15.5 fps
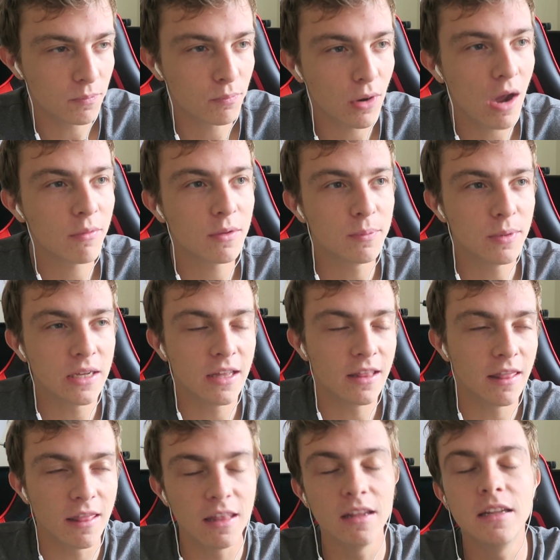probably
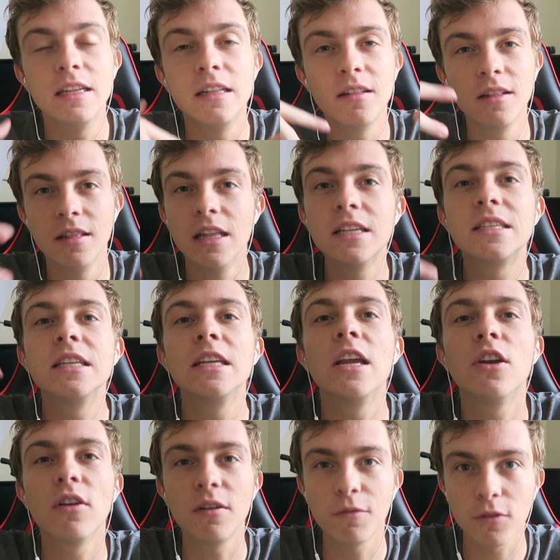be the this
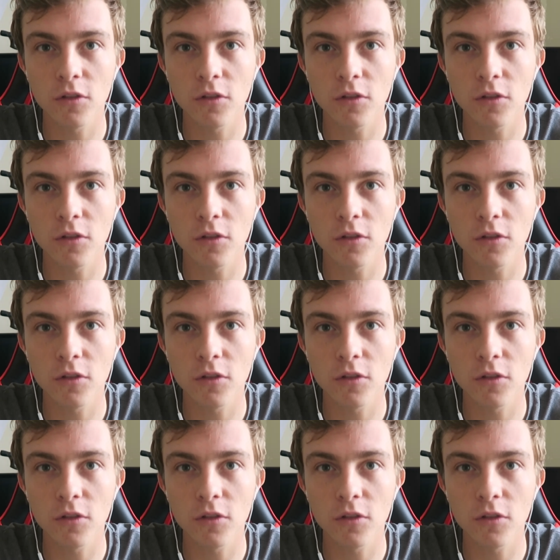year in